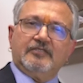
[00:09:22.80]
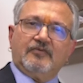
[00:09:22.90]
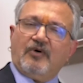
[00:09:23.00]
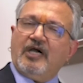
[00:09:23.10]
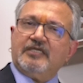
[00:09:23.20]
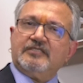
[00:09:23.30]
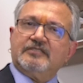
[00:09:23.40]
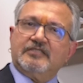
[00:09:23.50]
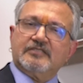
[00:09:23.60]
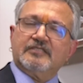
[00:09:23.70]
The virus
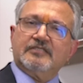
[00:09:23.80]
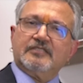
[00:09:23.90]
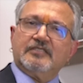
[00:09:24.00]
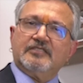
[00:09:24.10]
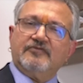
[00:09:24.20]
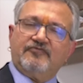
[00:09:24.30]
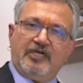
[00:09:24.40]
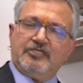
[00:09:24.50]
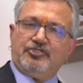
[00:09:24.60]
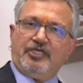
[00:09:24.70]
doesn't
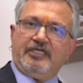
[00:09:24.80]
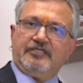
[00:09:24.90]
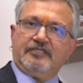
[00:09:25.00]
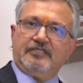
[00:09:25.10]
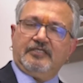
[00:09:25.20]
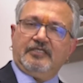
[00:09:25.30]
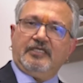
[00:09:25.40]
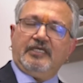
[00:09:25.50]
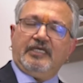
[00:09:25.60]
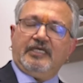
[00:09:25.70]
differentiate.
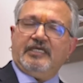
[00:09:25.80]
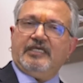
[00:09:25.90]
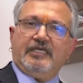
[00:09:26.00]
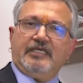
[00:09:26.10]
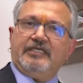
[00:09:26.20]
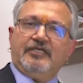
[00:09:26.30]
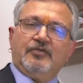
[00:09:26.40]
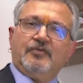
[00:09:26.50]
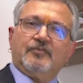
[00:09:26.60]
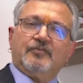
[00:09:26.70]

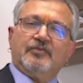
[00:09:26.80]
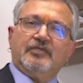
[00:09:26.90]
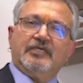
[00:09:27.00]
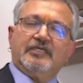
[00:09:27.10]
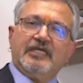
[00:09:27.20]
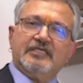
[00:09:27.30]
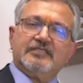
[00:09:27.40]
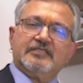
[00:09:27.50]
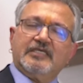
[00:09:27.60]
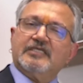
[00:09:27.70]

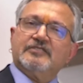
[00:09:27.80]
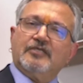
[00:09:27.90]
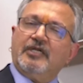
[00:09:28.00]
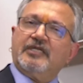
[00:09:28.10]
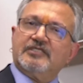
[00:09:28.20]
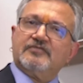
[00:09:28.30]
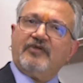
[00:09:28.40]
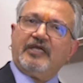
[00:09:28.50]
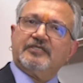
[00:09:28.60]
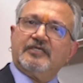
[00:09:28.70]
Race is not a risk
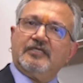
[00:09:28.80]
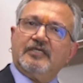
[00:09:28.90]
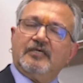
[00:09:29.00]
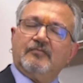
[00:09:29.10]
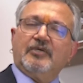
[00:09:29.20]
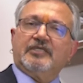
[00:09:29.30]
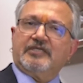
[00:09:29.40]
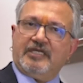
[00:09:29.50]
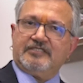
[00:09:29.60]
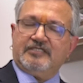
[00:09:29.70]
factor, but
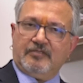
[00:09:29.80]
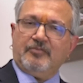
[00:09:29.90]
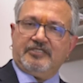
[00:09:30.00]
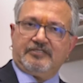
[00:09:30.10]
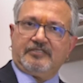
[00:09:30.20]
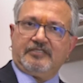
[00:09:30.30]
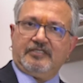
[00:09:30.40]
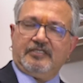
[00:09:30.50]
racism is.